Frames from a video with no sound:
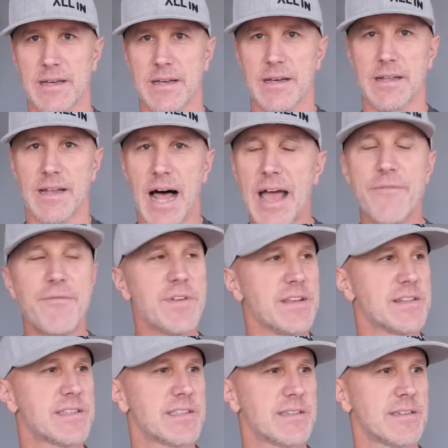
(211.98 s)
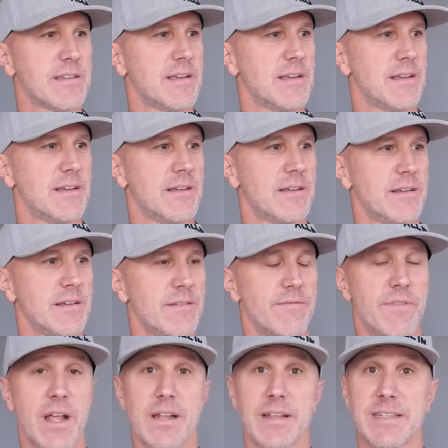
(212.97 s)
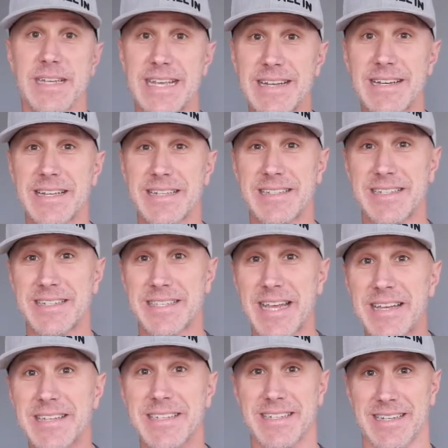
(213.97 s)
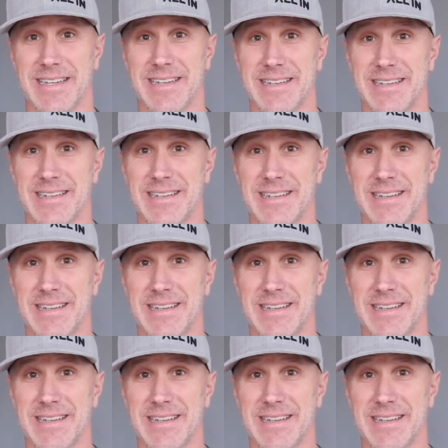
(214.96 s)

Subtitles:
Life is, fellas, inconsistent,